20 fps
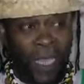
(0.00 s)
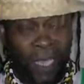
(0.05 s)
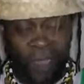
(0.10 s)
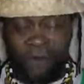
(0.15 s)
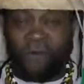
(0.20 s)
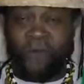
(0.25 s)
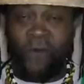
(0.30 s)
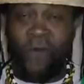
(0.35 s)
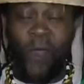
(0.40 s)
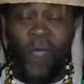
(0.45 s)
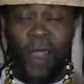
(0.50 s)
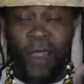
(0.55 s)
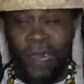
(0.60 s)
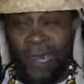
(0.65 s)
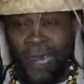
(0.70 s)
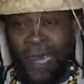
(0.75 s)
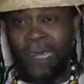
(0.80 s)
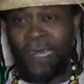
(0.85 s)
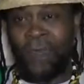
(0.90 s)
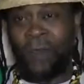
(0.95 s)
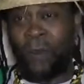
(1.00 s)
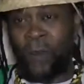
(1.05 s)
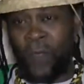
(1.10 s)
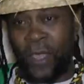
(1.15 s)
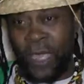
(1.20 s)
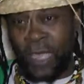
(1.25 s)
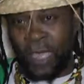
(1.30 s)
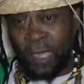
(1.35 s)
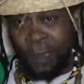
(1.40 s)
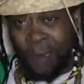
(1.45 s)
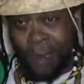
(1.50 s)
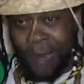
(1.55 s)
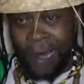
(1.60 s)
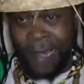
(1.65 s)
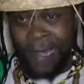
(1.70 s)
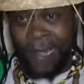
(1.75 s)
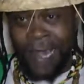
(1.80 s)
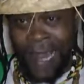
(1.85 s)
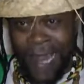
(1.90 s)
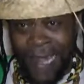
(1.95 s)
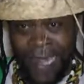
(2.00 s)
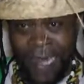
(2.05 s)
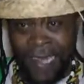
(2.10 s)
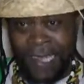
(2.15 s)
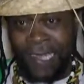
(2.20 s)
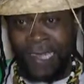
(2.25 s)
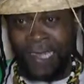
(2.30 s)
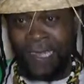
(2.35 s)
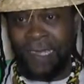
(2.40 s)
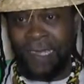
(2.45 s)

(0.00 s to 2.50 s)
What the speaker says: if you are not awake, you are dead.